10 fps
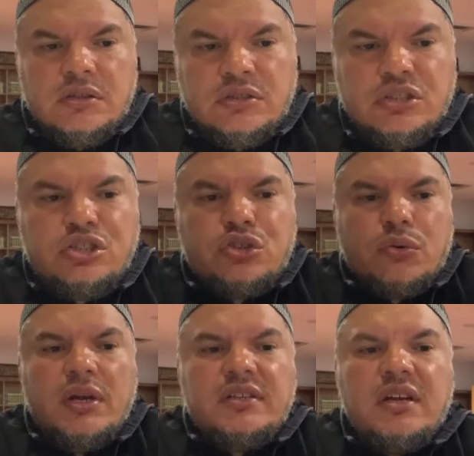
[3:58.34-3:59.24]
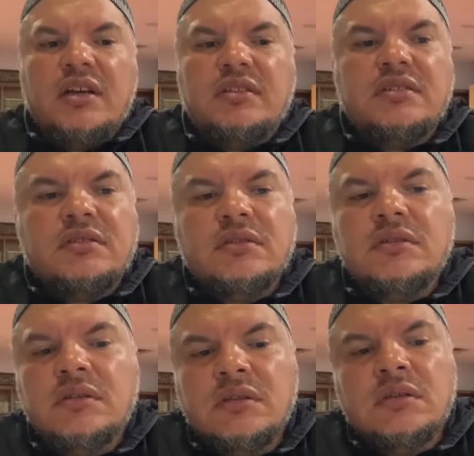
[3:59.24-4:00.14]
destroys us
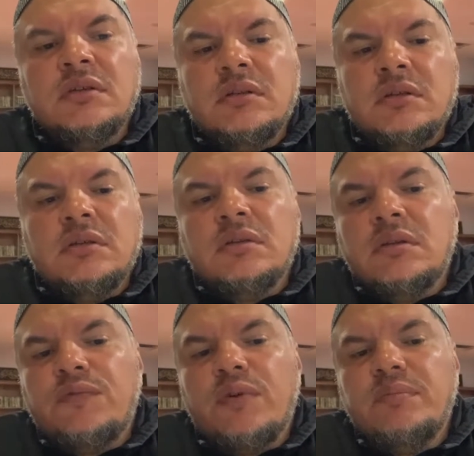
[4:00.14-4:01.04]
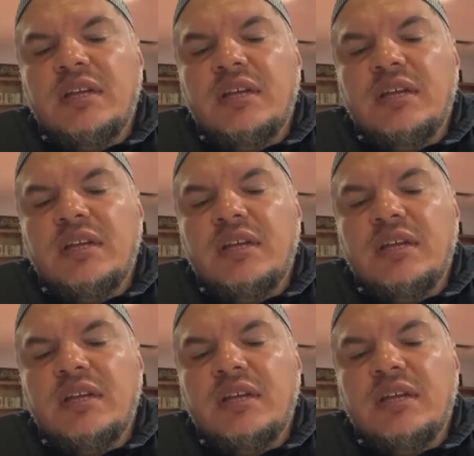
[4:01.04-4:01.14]
from